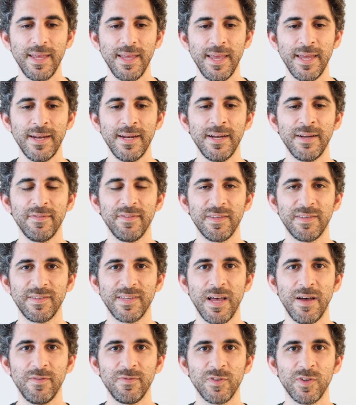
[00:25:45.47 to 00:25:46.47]
in and of
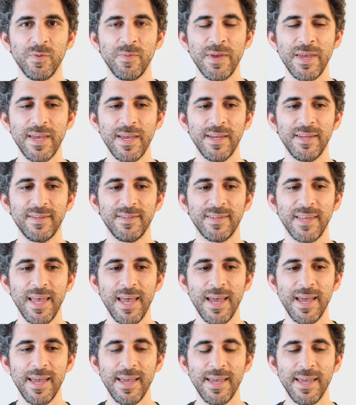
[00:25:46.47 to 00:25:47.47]
itself to me is
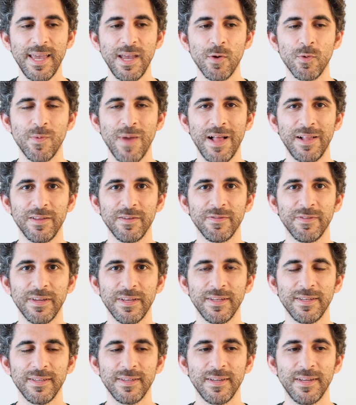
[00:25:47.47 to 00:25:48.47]
a
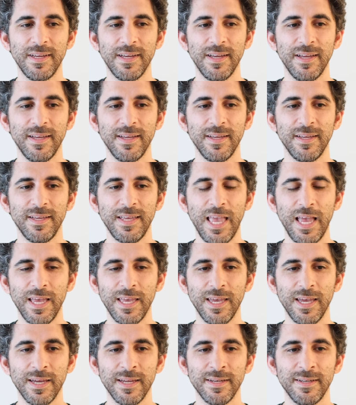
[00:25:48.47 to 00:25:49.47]
irrelevant
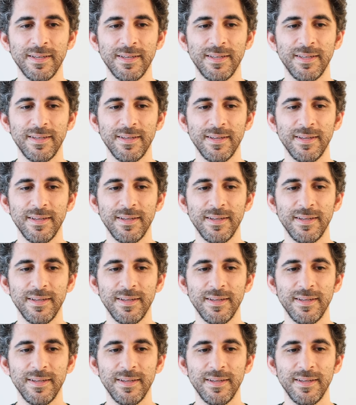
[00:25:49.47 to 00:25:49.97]
and